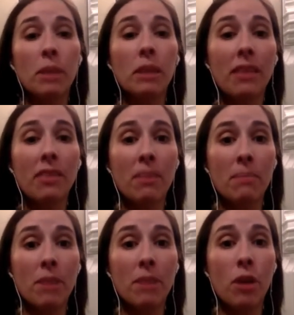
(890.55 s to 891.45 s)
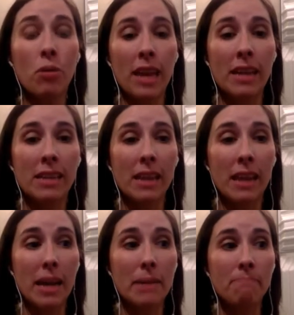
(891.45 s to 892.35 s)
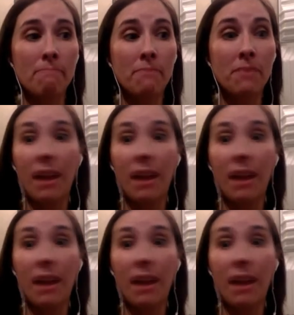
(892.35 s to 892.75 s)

but let them know that um,